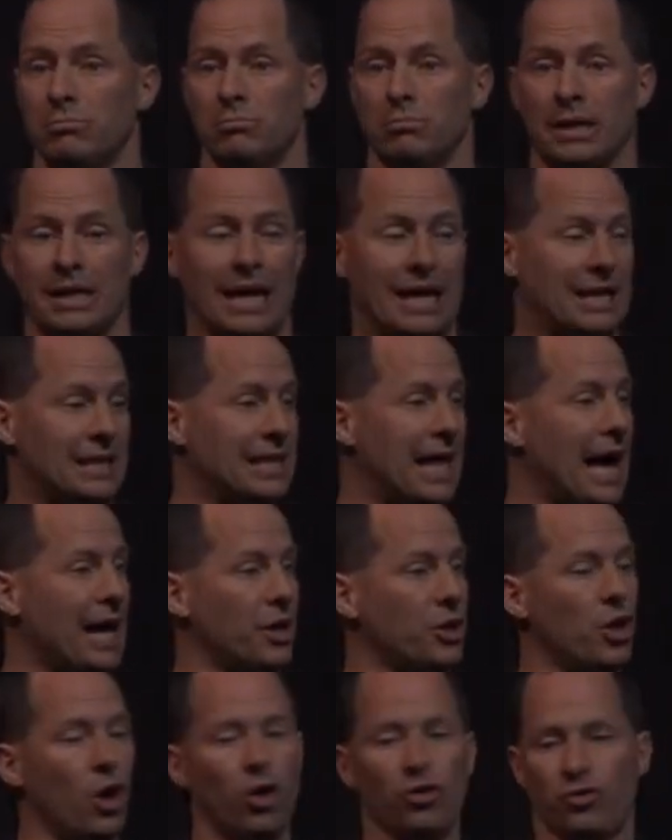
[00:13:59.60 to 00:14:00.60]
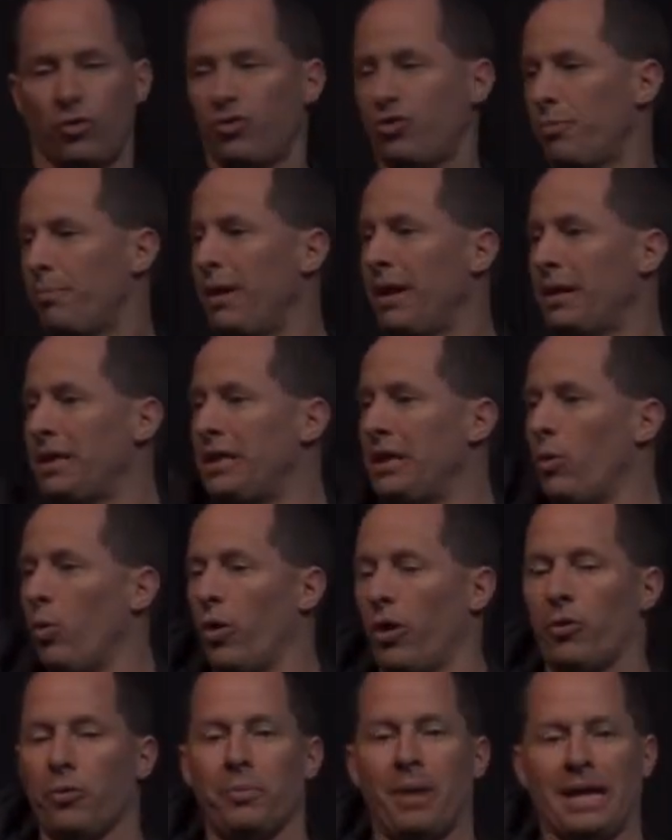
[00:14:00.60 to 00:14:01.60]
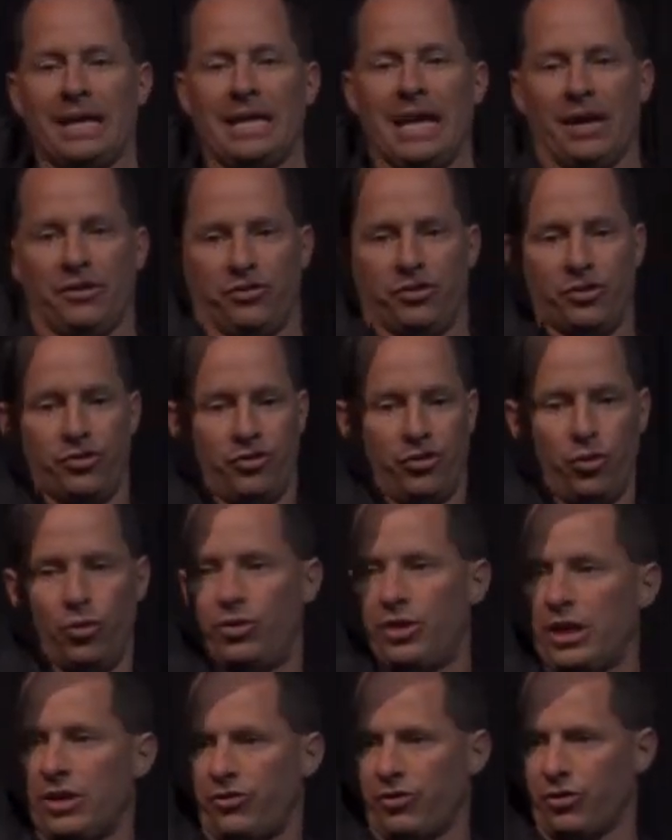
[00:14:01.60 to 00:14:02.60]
I got a lot of no's with where were my yeses? Who thinks